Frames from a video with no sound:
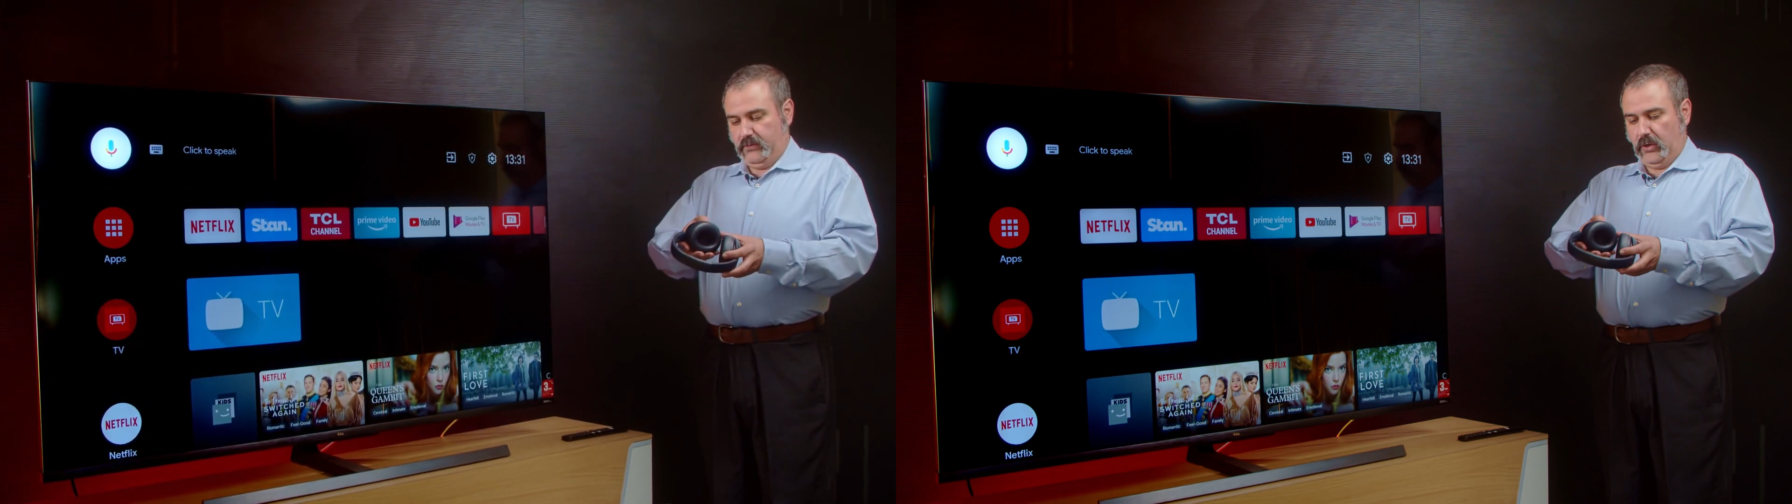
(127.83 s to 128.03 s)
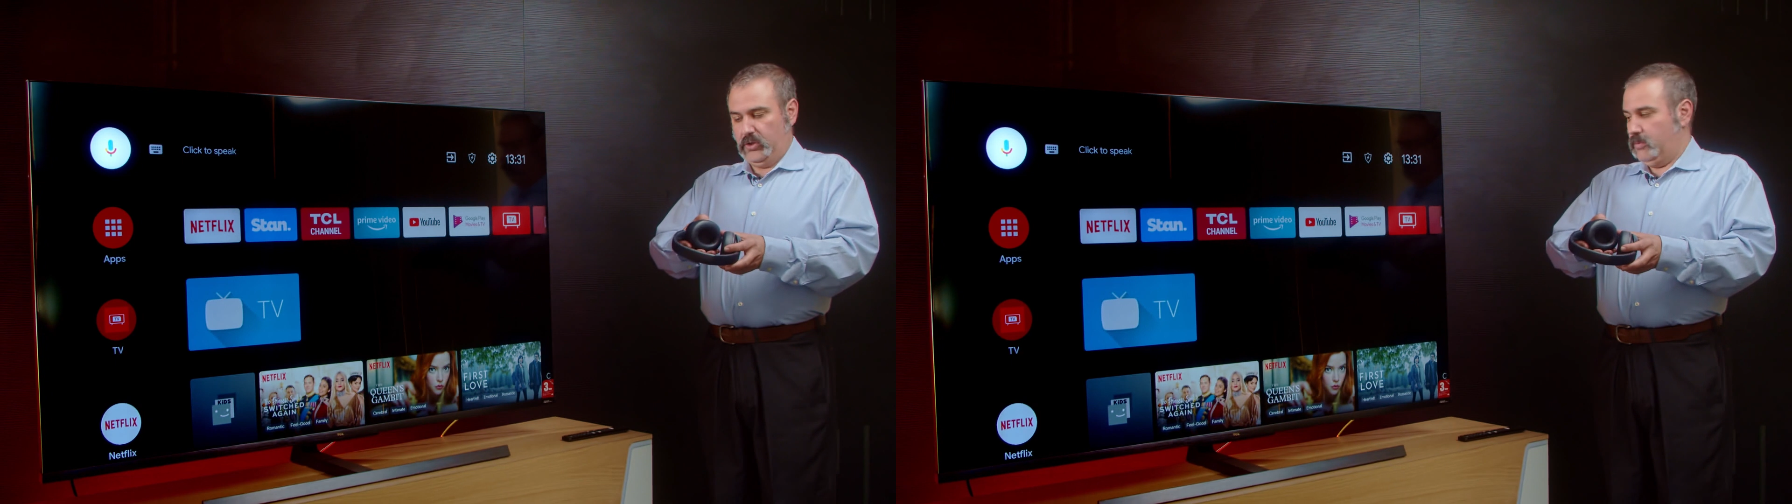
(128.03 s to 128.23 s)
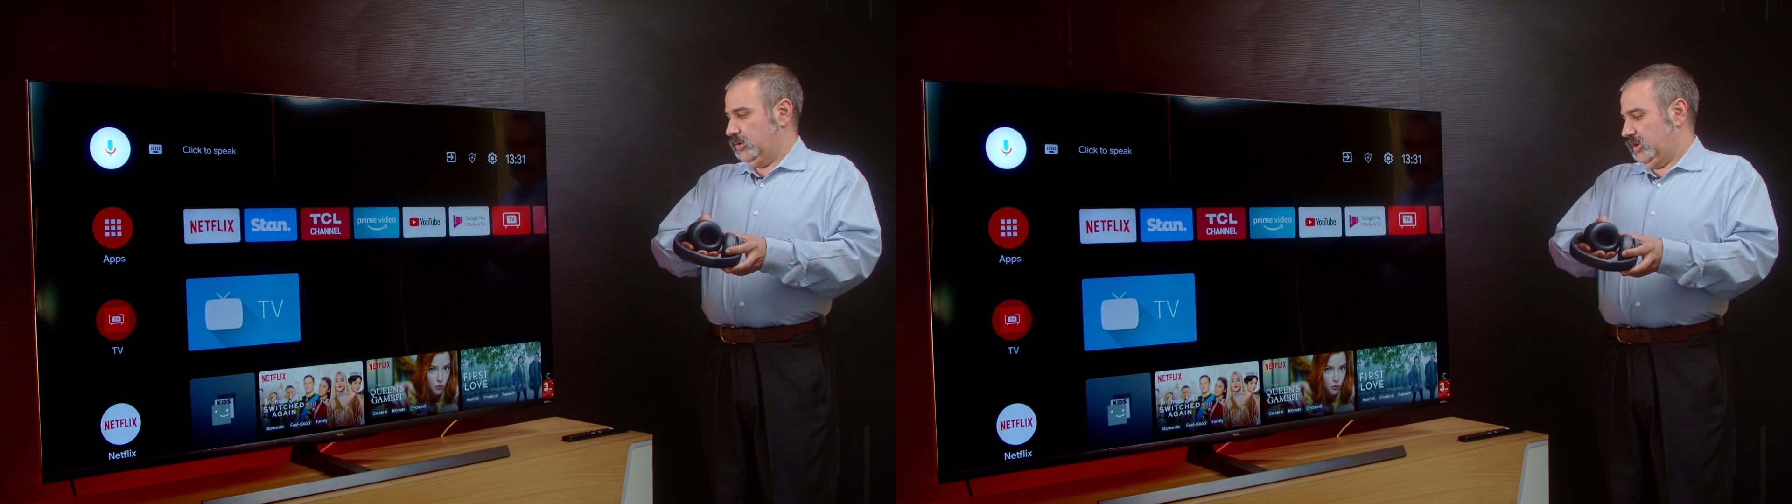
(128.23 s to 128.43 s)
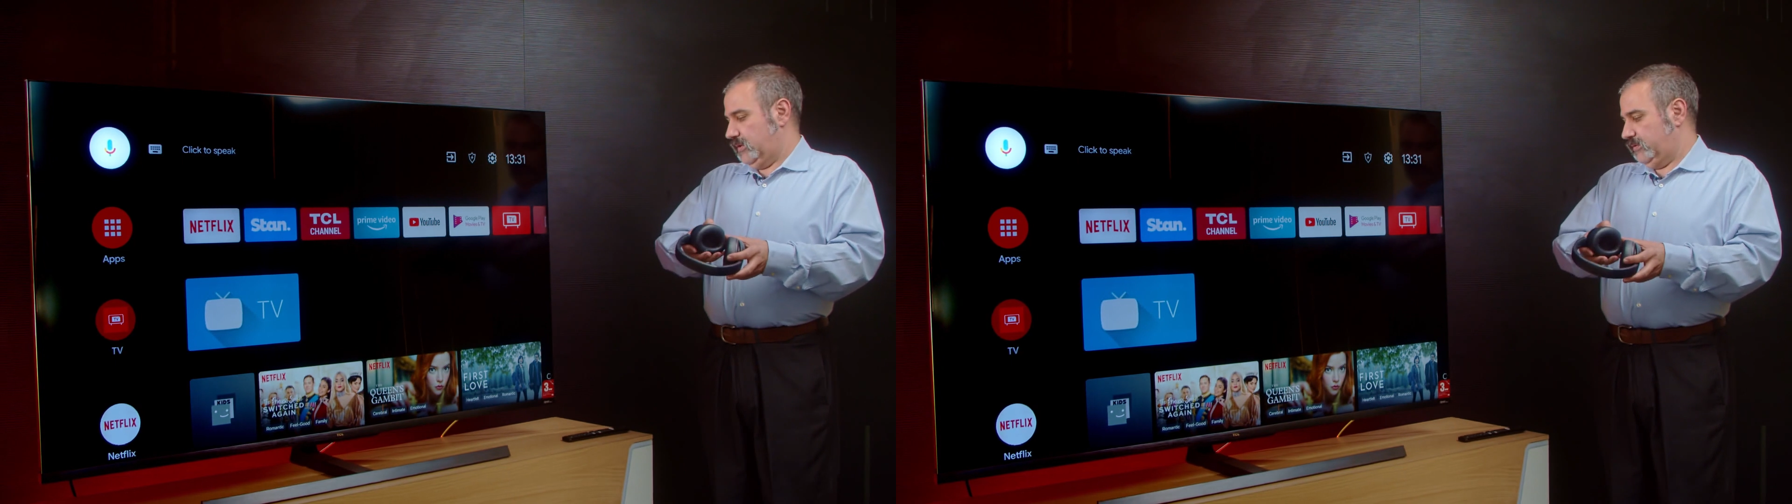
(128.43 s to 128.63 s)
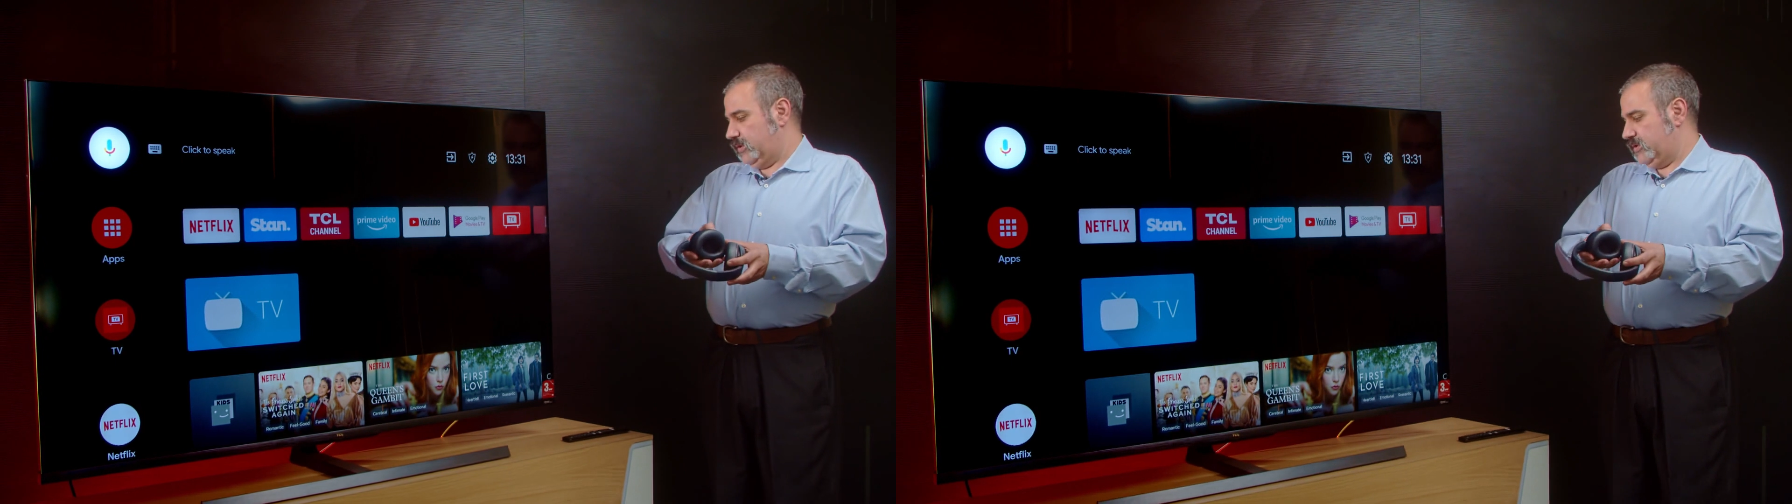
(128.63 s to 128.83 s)
volume on the
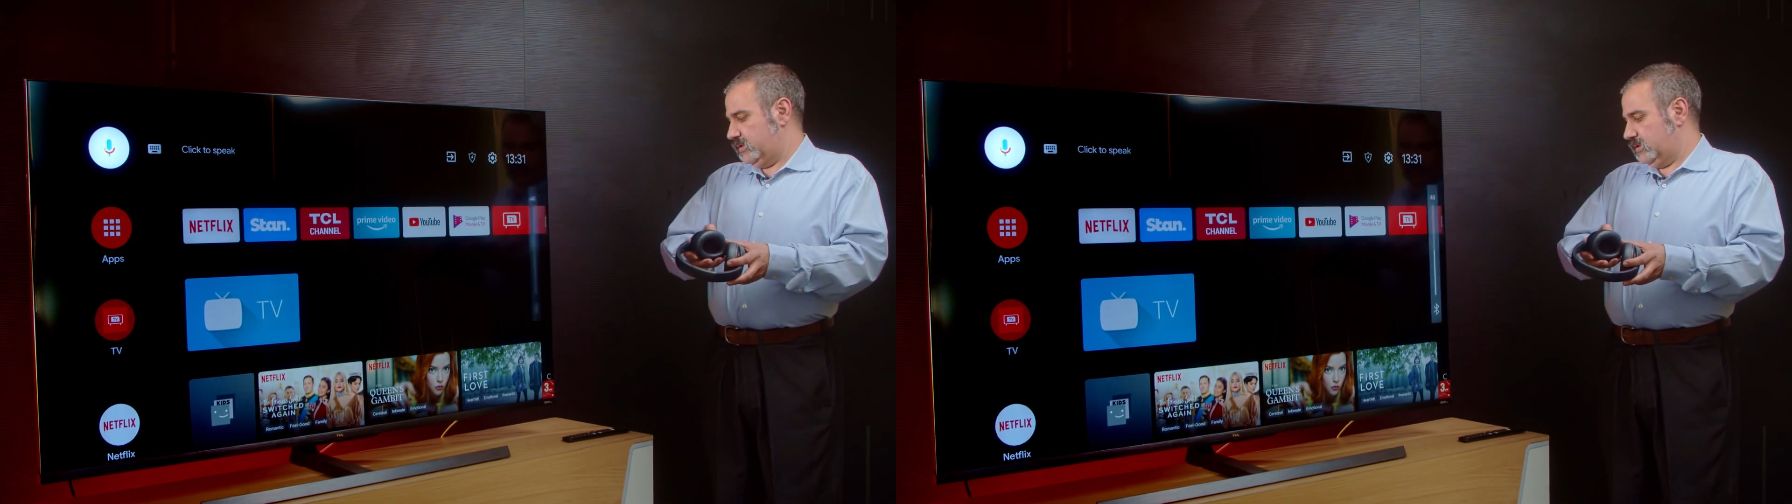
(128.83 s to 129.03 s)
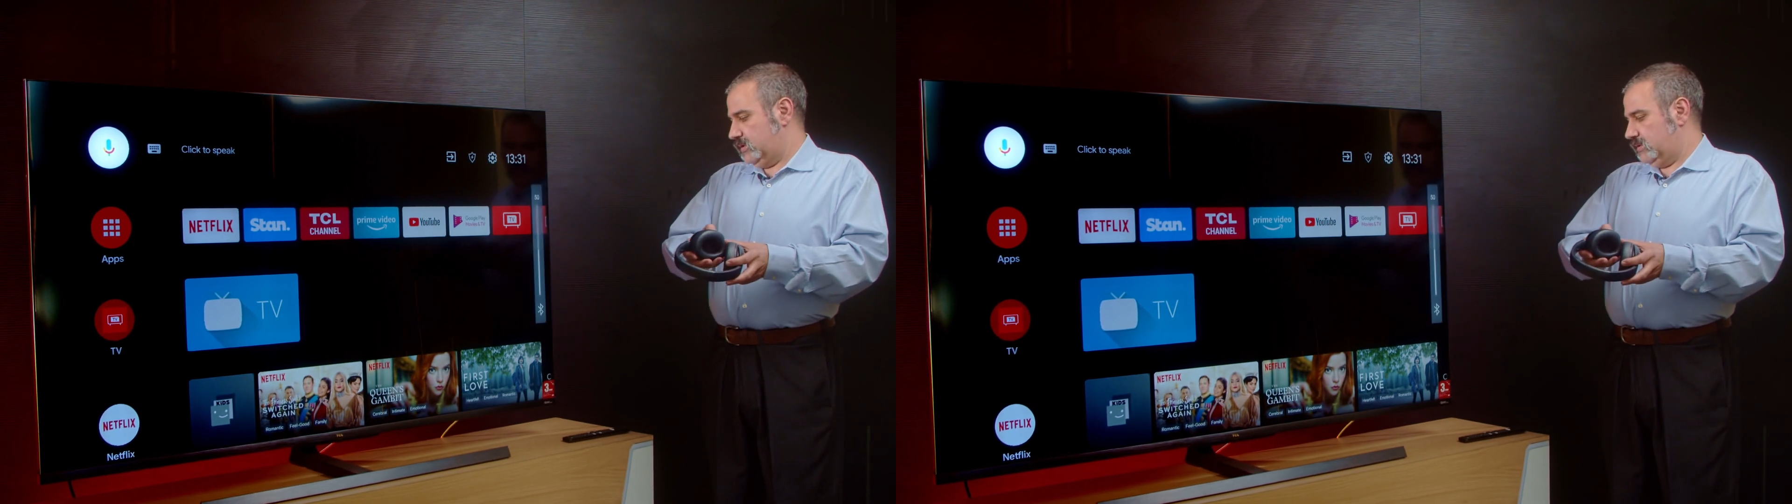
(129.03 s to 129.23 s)
headphones,